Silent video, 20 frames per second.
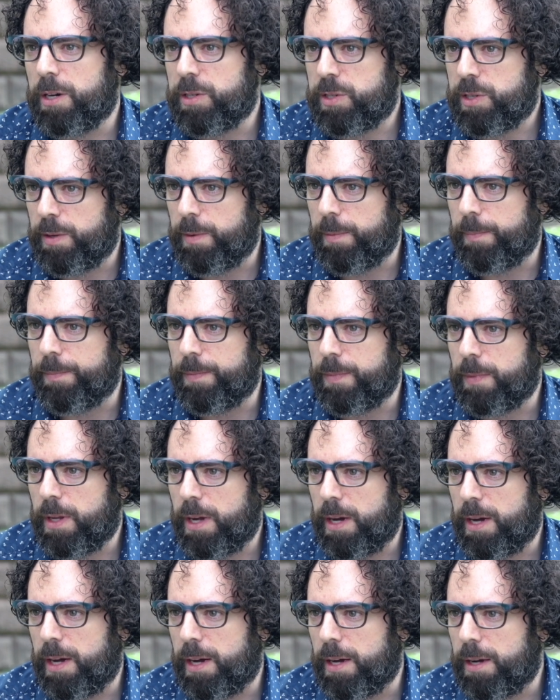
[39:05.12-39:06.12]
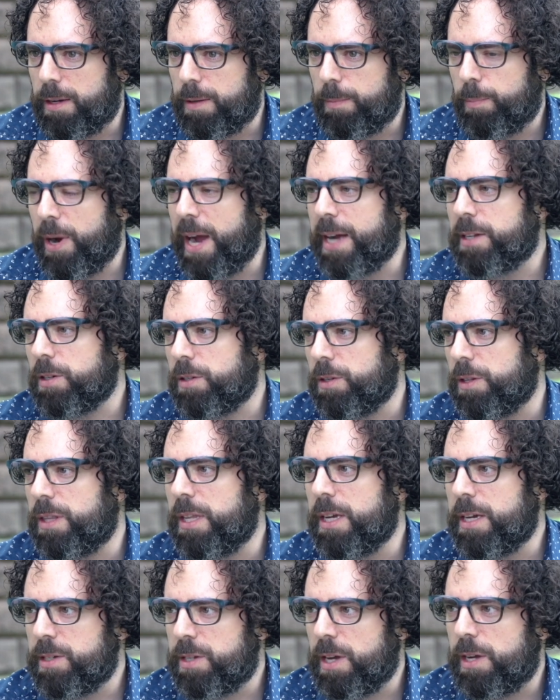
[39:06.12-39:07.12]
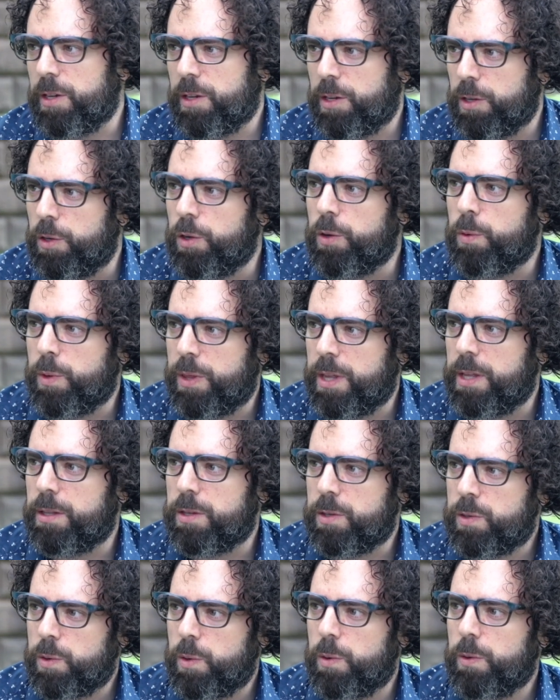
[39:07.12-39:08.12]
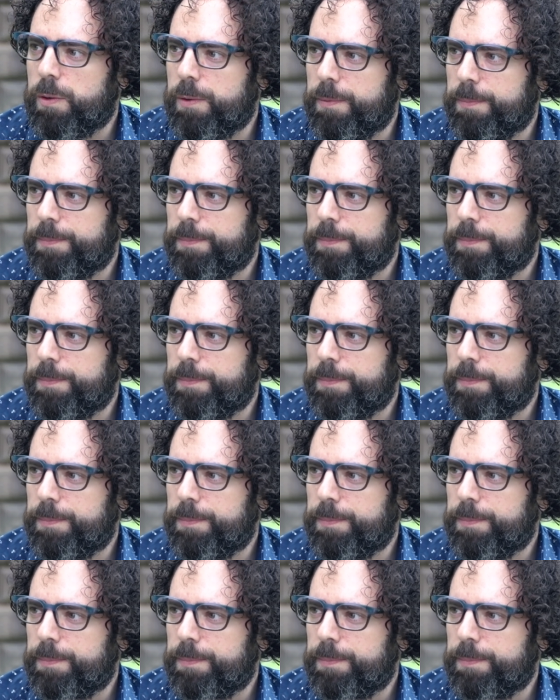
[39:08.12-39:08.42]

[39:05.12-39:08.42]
are some practical things that you could do within the school.